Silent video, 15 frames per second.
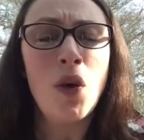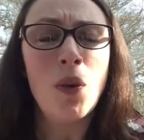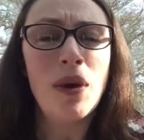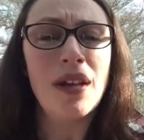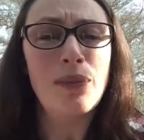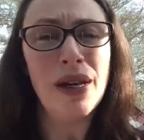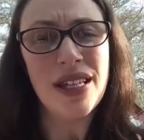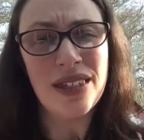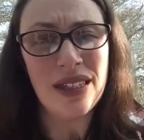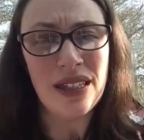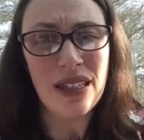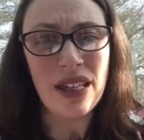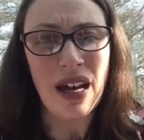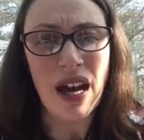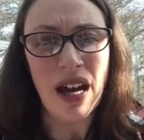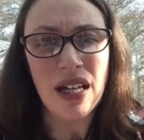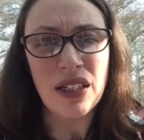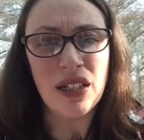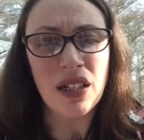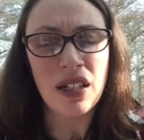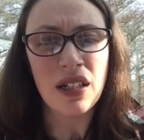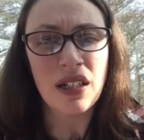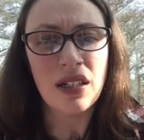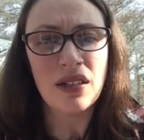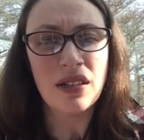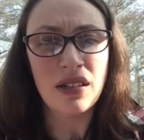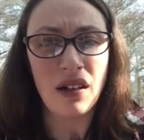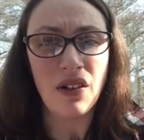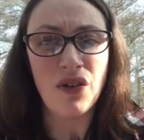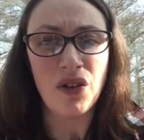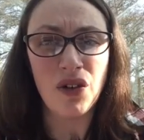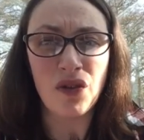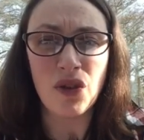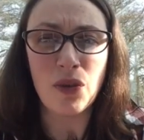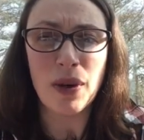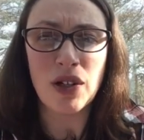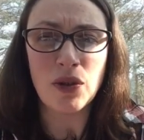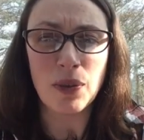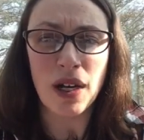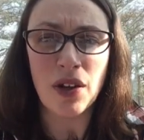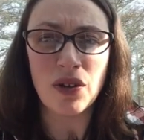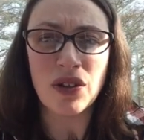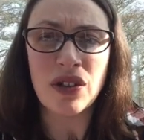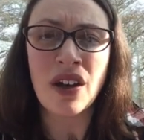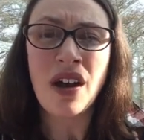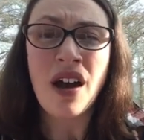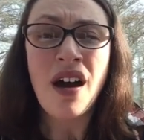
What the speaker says: we basically had stuff for a 4-bedroom house,